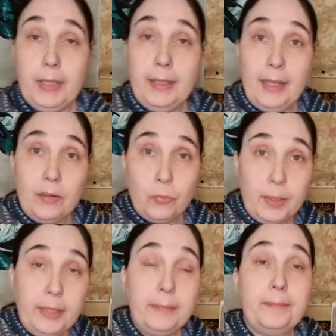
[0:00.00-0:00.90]
last
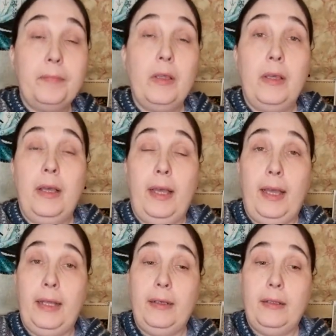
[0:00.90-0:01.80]
week
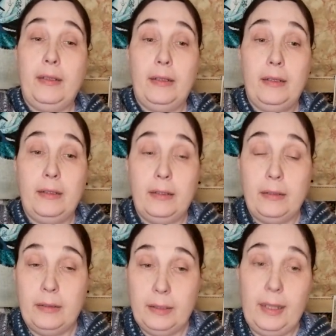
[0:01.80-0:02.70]
and
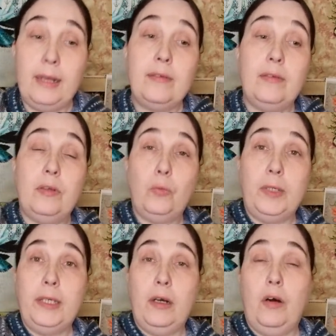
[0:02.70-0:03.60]
the last
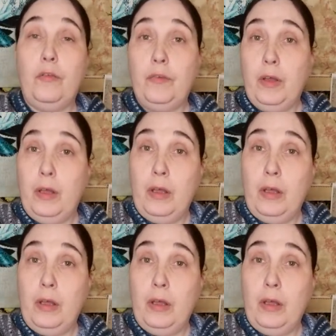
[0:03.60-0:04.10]
week of